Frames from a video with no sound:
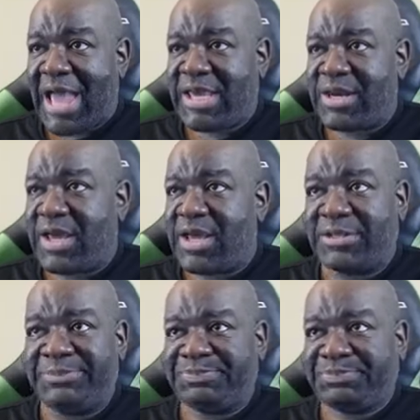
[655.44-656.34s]
can
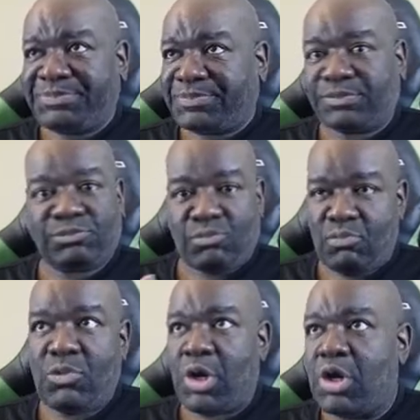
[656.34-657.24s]
uh,
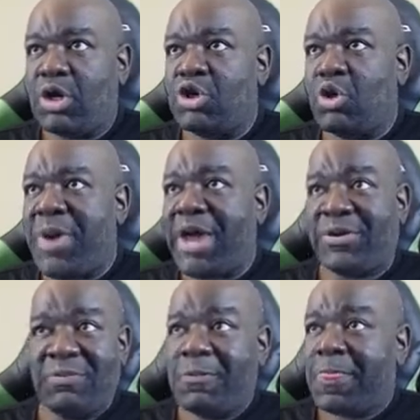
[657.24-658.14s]
do
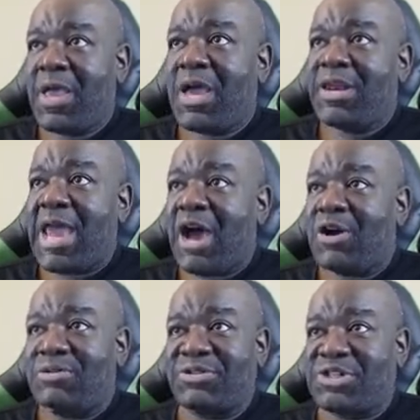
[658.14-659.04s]
better.
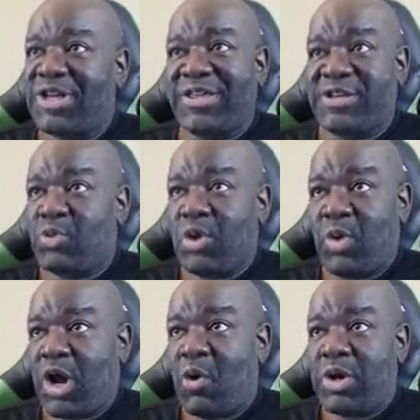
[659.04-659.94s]
Now, just look at this. We're, we're
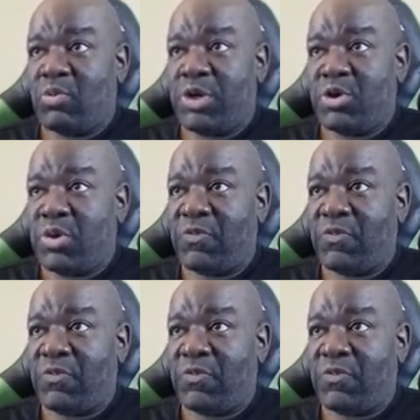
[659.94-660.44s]
going, we're doing